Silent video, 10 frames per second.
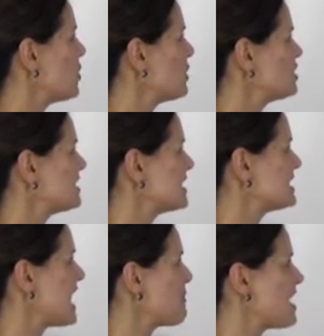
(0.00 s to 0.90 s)
which is the
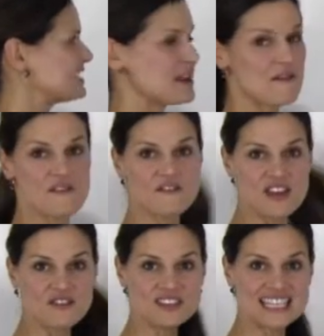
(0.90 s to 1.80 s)
same as
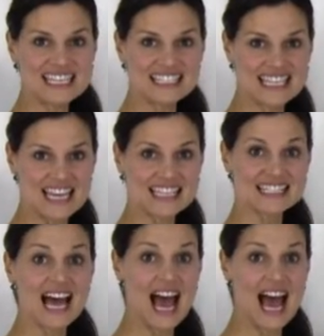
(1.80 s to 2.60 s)
56